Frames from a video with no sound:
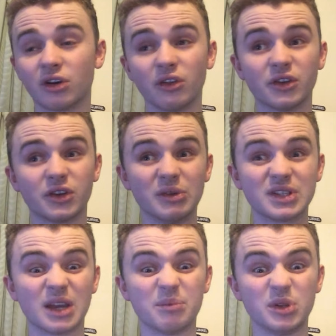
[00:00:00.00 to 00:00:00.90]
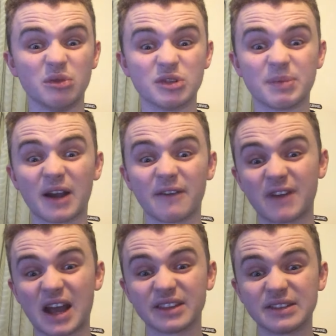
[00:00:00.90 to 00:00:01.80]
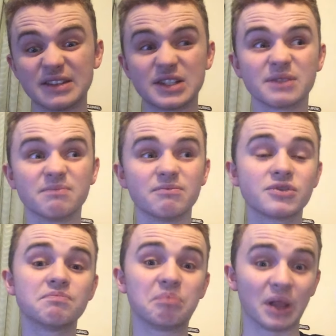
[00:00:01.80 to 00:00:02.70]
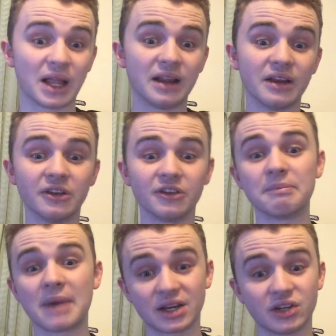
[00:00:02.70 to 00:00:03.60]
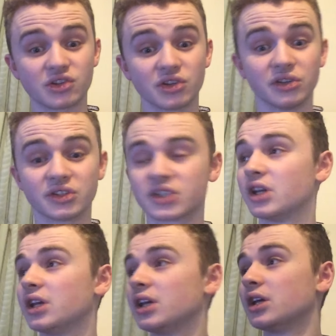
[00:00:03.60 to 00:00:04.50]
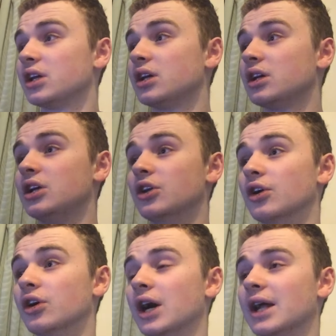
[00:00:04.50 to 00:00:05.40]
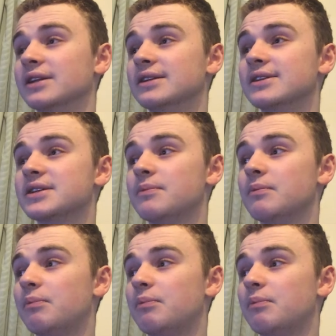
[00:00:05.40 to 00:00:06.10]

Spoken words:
All they do is get abused by fans, players, managers, you know. And